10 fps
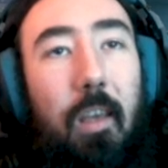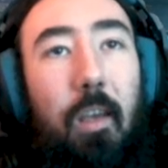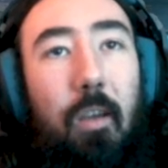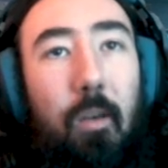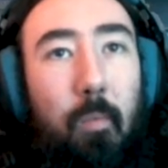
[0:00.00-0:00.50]

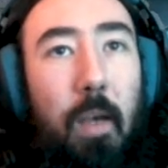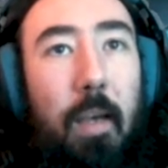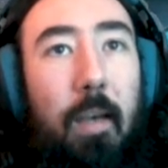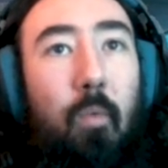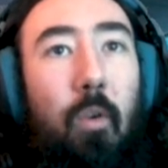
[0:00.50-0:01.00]

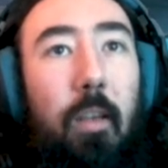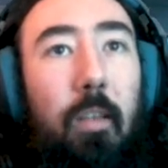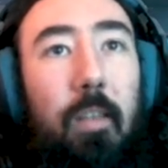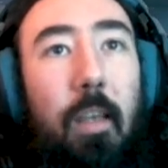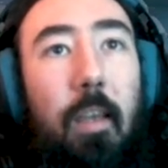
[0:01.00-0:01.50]
compare what
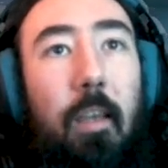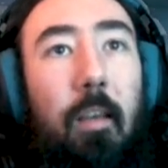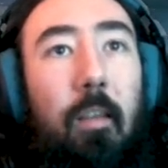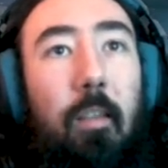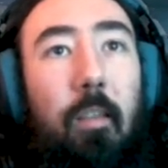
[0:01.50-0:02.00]
is
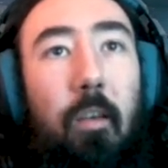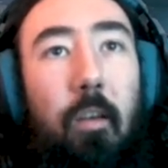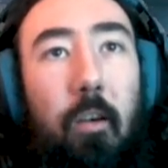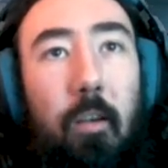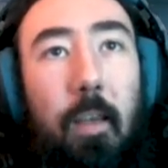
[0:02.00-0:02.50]
in the
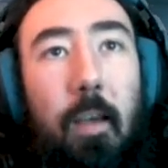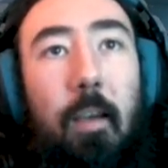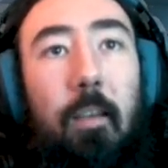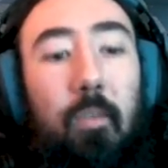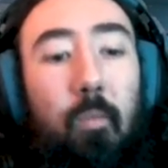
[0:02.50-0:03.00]

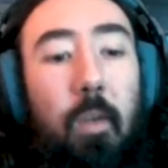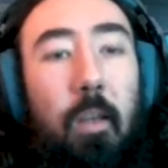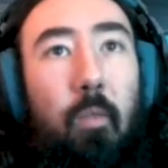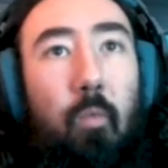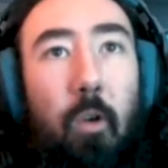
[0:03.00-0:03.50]
RDX
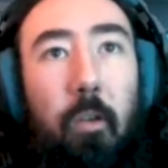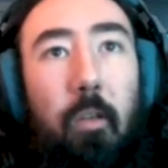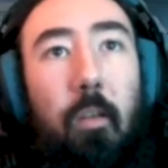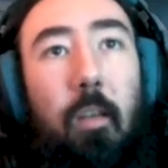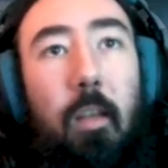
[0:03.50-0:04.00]
with 1.
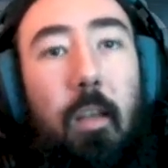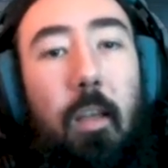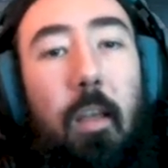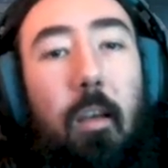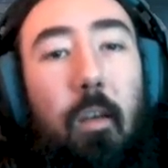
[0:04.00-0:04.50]

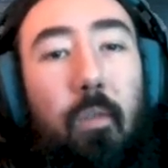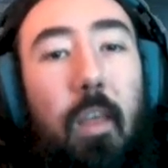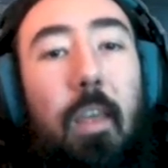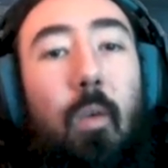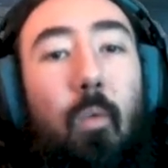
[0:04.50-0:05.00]
And if they
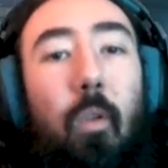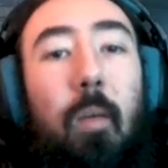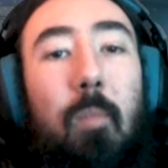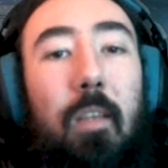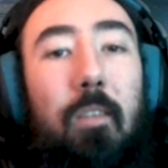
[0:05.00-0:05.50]
equal,
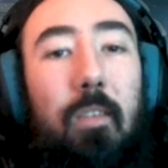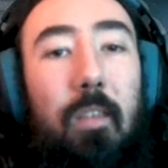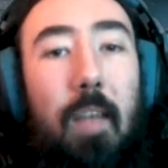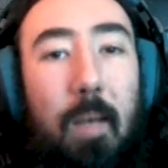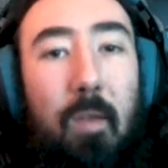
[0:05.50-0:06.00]
that means it's
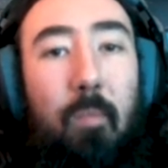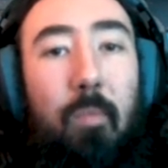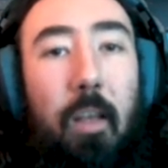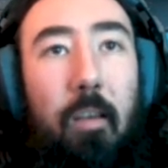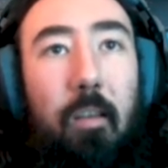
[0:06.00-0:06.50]
an enemy
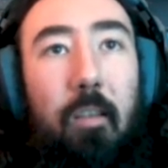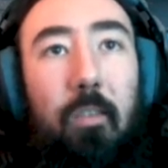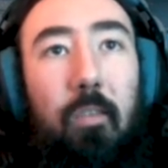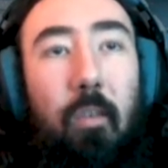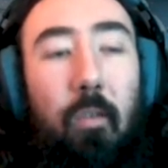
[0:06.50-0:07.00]
player.
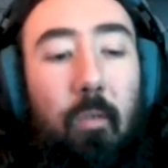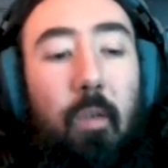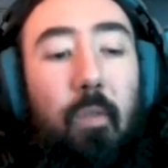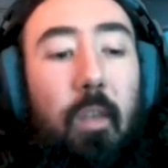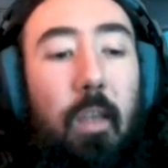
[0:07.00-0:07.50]
So
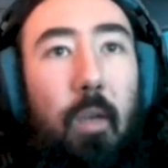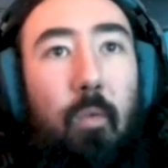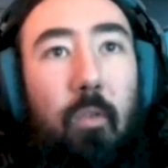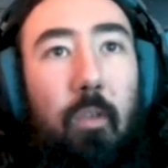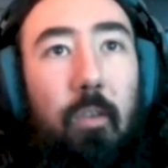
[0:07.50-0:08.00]
if they
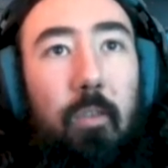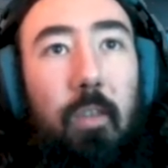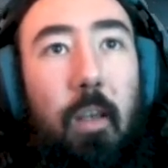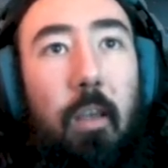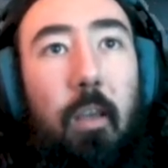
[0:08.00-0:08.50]
equal, you could
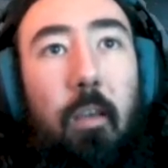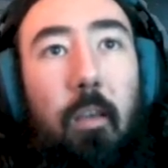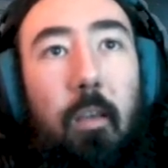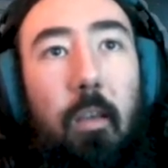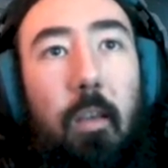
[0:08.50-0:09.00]
say
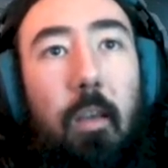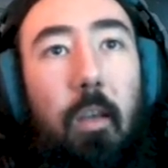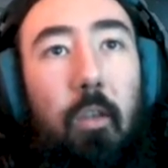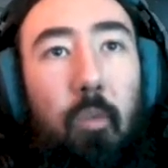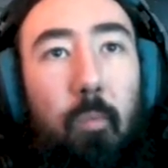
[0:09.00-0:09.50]

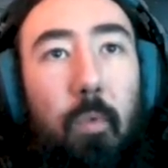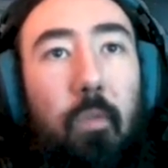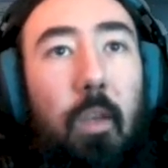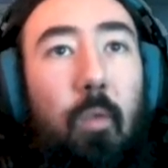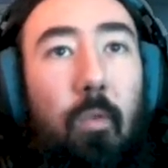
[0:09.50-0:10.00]
jump
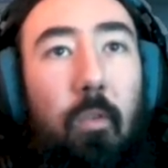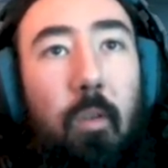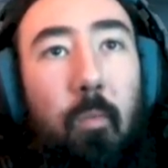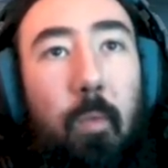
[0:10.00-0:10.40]
if equal, and then